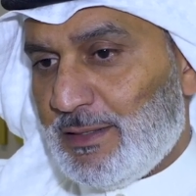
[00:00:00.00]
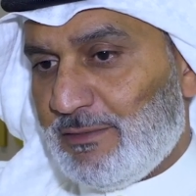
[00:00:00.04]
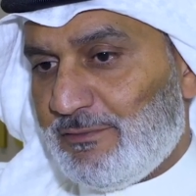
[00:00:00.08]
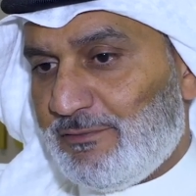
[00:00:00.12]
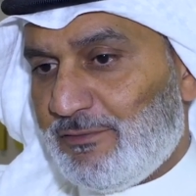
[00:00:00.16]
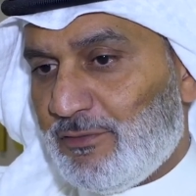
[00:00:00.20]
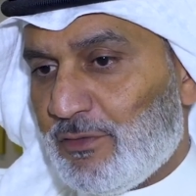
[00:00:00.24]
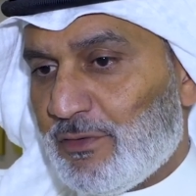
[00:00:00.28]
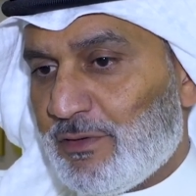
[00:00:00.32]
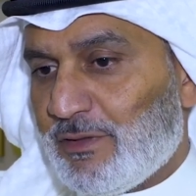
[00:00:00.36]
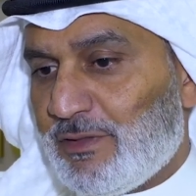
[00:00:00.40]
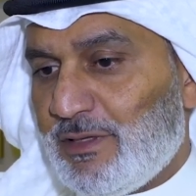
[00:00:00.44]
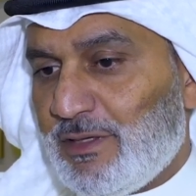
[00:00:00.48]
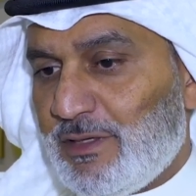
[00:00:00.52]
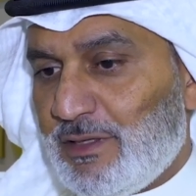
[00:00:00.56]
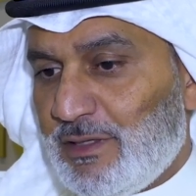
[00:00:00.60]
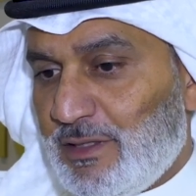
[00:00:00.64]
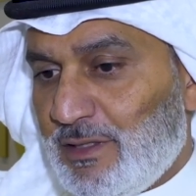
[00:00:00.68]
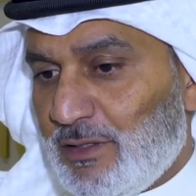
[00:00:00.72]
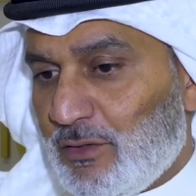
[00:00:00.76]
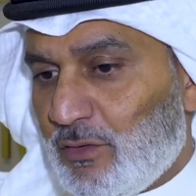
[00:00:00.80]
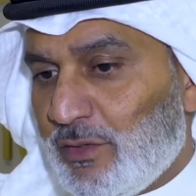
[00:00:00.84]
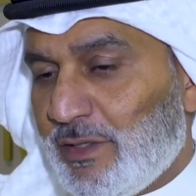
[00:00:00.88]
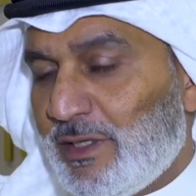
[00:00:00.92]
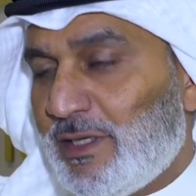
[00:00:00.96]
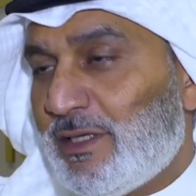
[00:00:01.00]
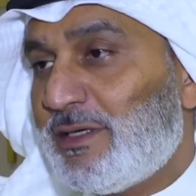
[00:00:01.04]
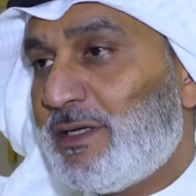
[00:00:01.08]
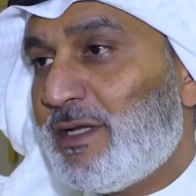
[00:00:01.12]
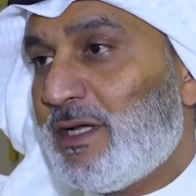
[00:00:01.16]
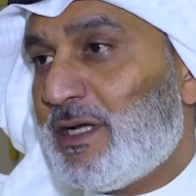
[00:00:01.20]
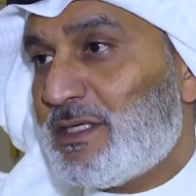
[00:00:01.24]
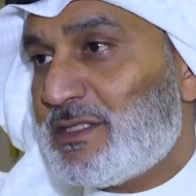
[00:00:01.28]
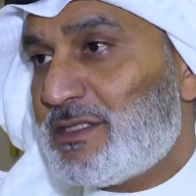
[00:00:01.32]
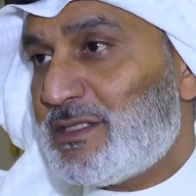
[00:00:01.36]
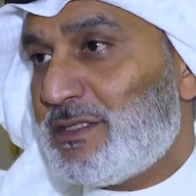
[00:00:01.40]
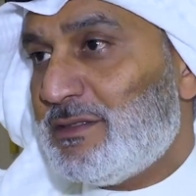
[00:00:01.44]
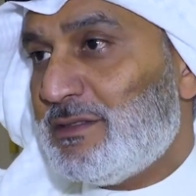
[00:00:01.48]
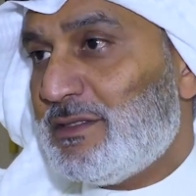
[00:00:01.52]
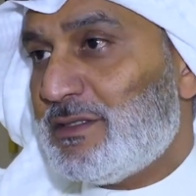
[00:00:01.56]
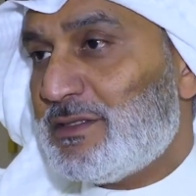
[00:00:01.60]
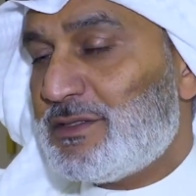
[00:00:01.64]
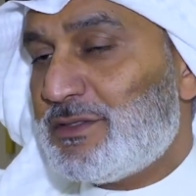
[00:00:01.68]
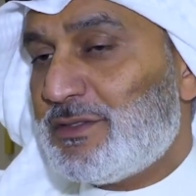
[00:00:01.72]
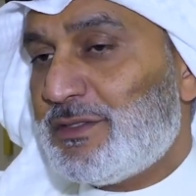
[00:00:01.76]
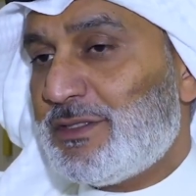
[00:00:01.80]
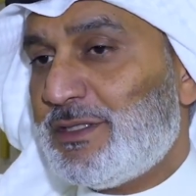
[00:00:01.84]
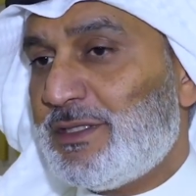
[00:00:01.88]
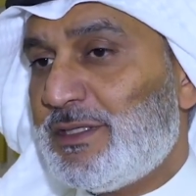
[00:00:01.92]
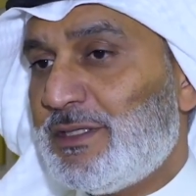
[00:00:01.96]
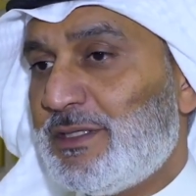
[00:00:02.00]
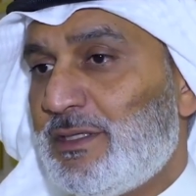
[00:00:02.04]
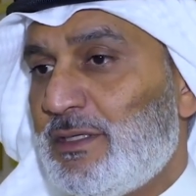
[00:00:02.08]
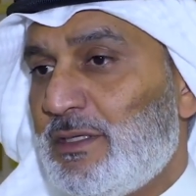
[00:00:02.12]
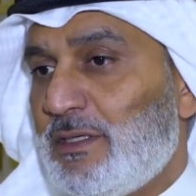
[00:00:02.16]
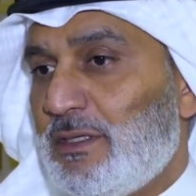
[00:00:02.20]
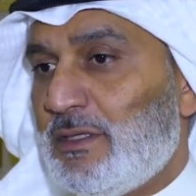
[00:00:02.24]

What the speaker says: For the oil and gas industry,